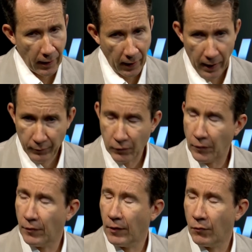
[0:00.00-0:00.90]
absolutely
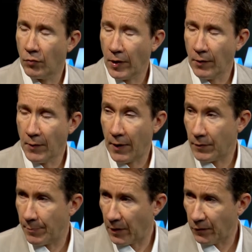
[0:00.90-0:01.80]
think we're ready. We have the
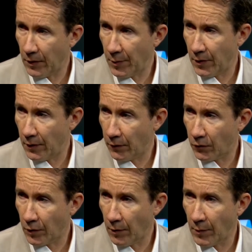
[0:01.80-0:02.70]
best team in the
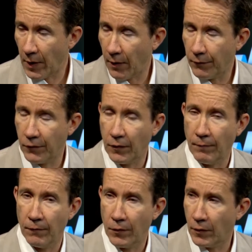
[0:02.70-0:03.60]
industry. We have some
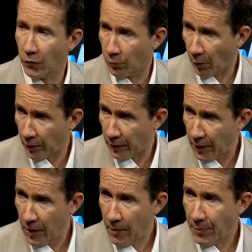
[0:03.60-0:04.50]
very smart
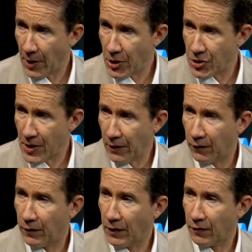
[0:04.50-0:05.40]
PhDs and
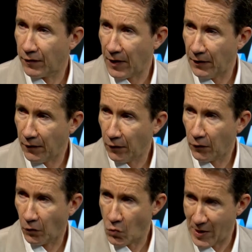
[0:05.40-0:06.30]
data scientists
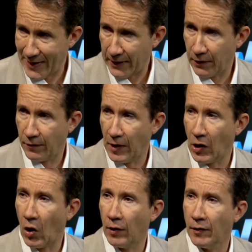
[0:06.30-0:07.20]
who can take
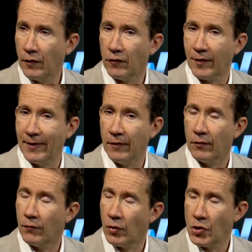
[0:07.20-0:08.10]
on this, and it's a
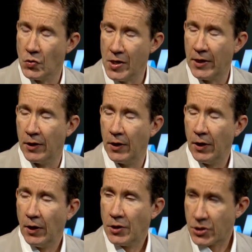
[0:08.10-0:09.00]
very unique
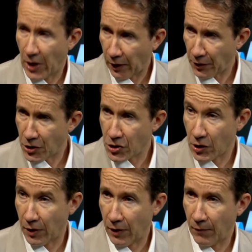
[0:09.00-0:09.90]
challenge.
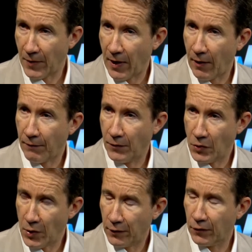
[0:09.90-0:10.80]
We have the
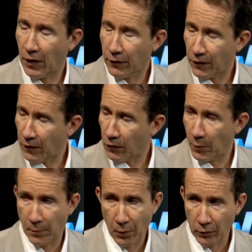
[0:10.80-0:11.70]
unique skill sets
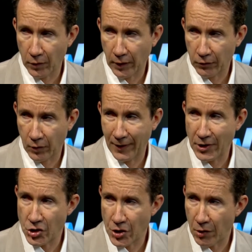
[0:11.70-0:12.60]
with both electrical
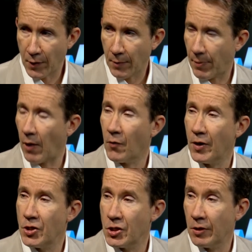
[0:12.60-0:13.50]
engineering, power
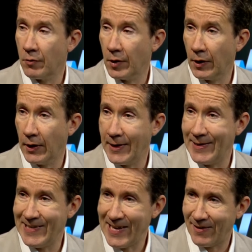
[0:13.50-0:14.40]
engineering, and
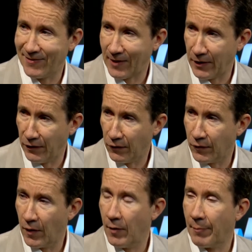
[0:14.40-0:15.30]
data science
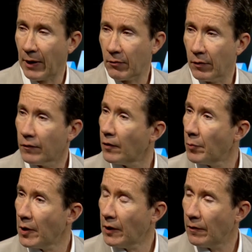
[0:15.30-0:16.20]
backgrounds that we need.